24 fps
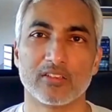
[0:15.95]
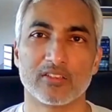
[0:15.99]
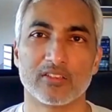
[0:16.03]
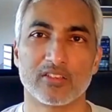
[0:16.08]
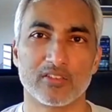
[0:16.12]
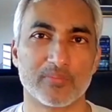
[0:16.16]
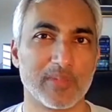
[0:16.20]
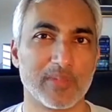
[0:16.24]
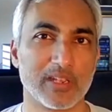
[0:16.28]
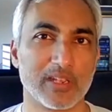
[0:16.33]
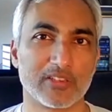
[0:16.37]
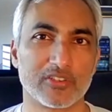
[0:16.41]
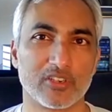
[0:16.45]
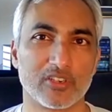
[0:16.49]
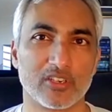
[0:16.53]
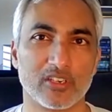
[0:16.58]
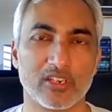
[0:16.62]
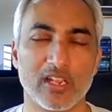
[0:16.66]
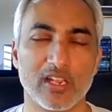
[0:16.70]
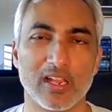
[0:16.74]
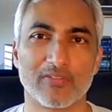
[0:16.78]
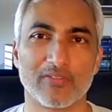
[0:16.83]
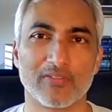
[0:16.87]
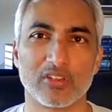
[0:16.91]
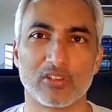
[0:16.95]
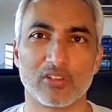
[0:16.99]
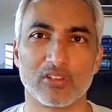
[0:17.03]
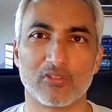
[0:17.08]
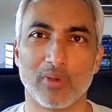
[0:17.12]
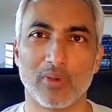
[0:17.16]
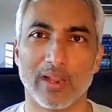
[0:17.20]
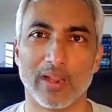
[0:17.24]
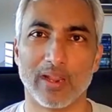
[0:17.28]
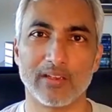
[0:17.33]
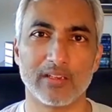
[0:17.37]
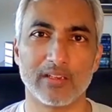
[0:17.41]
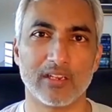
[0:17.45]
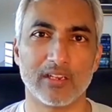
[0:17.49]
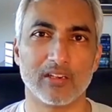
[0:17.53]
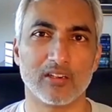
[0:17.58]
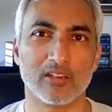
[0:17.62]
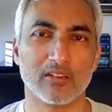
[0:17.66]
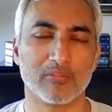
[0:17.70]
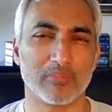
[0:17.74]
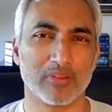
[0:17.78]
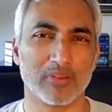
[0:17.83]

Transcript: Just make sure you have good rain gear.